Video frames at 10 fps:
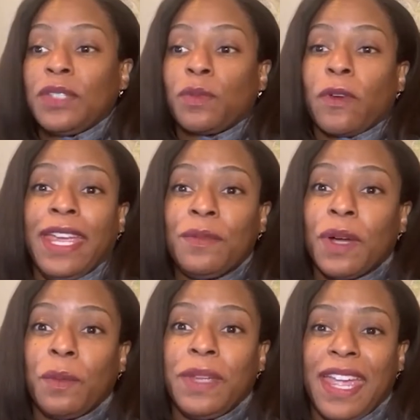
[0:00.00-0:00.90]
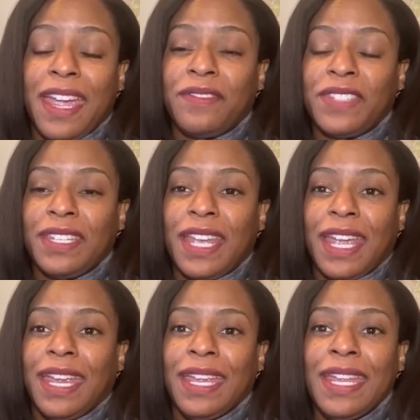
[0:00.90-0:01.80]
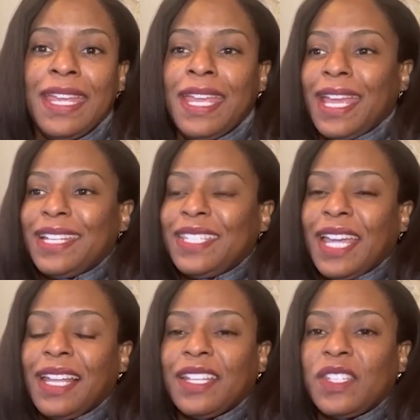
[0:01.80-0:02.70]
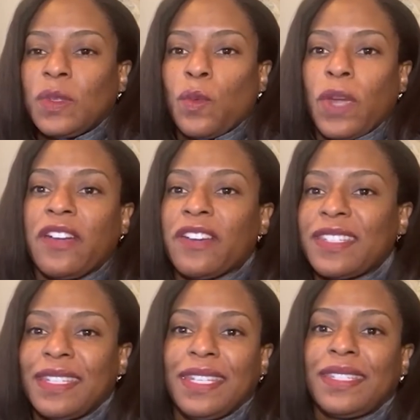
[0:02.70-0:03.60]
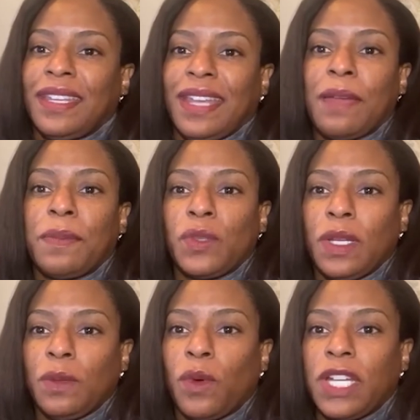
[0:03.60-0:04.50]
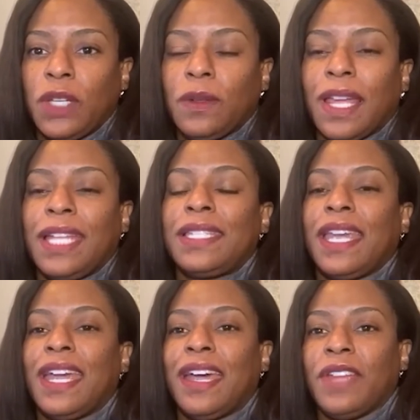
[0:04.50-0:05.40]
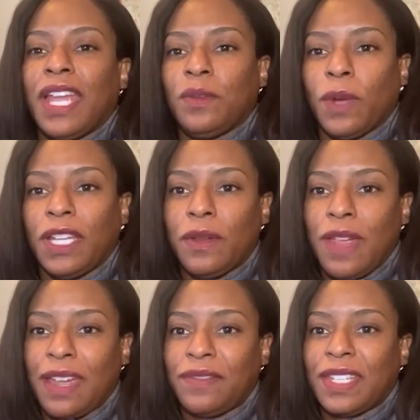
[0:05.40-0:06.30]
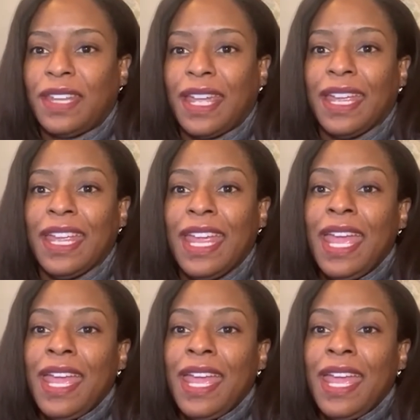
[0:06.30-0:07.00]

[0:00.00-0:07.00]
Please rate what we have today and tell us where's the disconnect between what you like to have and what you have today.